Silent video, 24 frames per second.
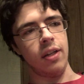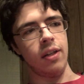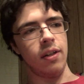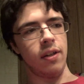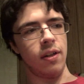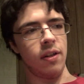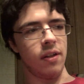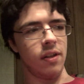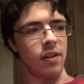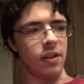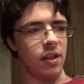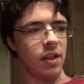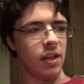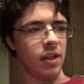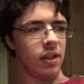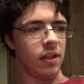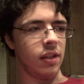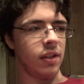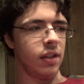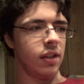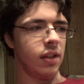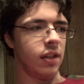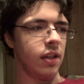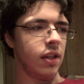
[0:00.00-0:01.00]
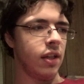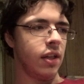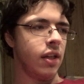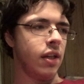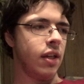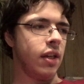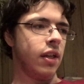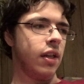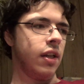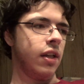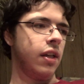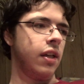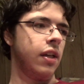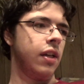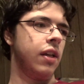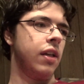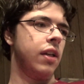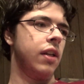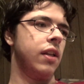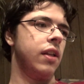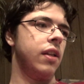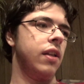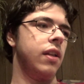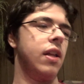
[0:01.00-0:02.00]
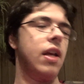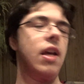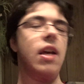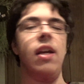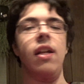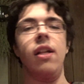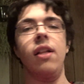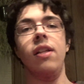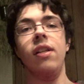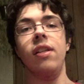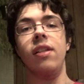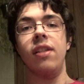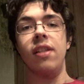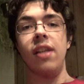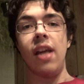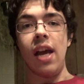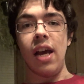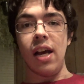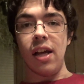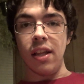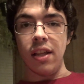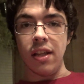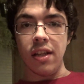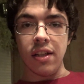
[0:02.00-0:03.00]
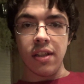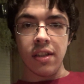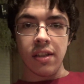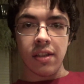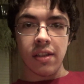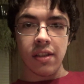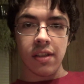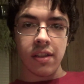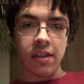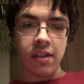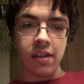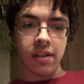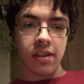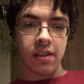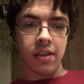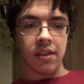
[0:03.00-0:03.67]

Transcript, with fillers: and all that. Then the salads,